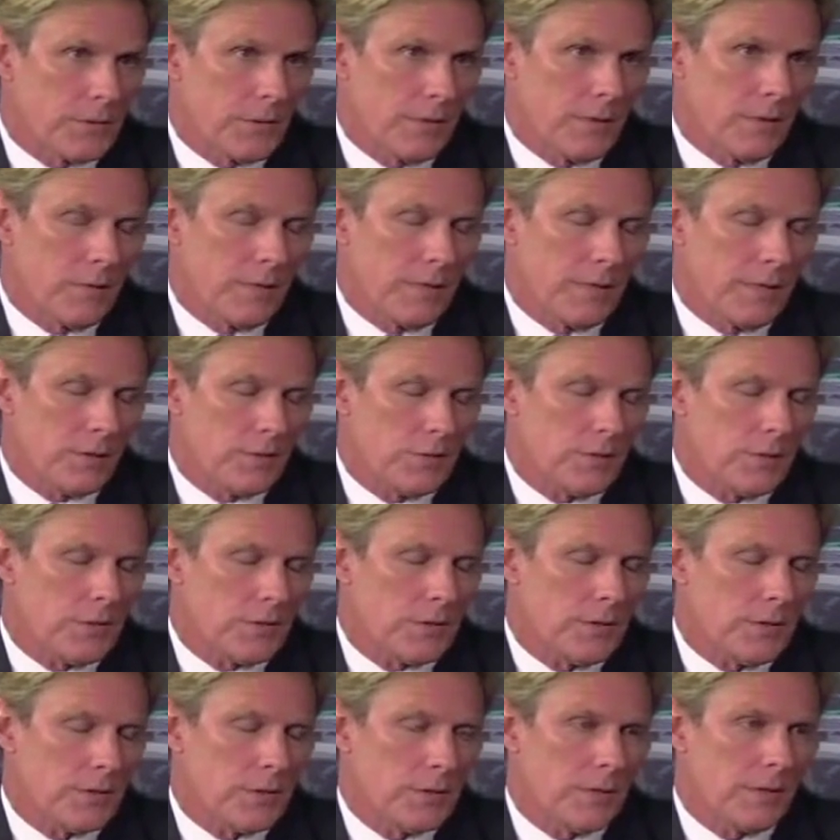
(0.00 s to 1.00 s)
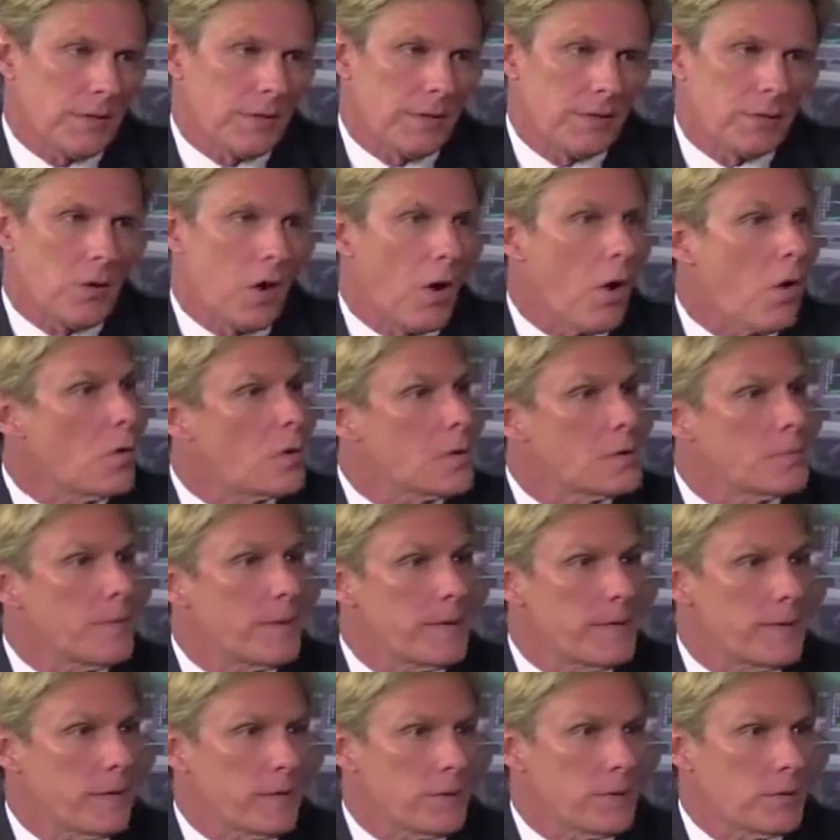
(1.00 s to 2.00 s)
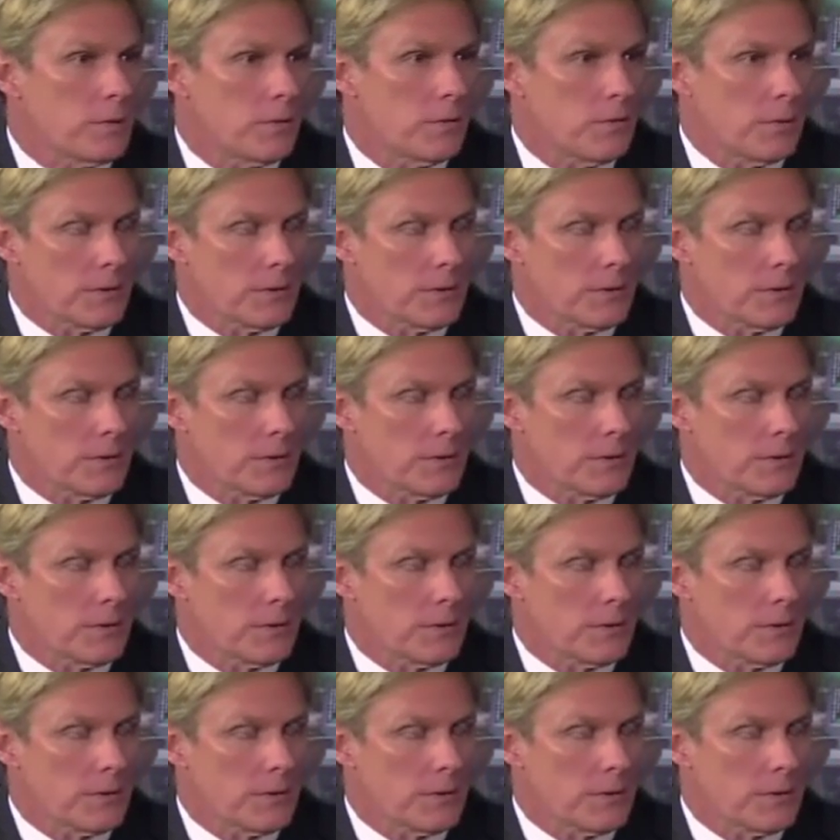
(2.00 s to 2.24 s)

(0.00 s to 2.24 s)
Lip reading: So it just is it's always been an issue